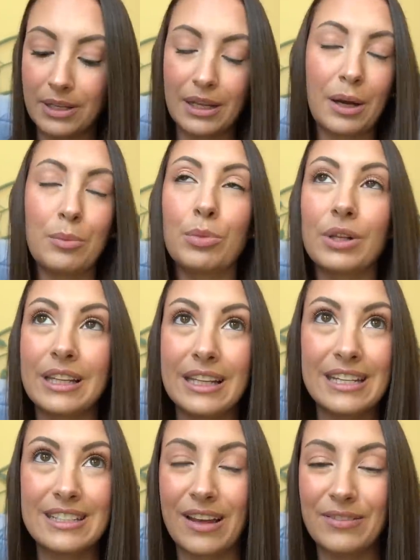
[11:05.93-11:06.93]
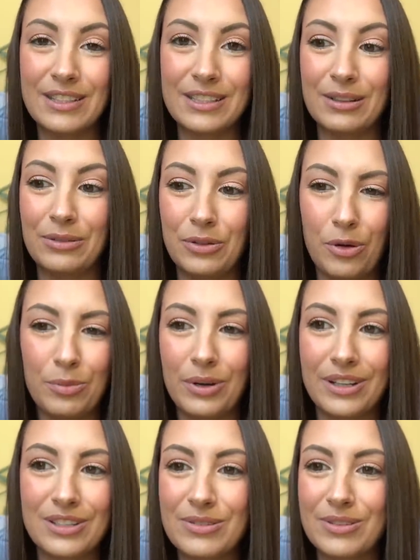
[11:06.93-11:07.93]
can I please have this little notebook?
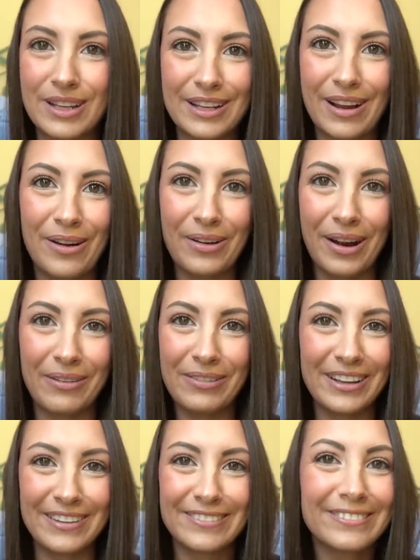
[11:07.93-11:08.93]
And she was like, Yeah, okay. We're like,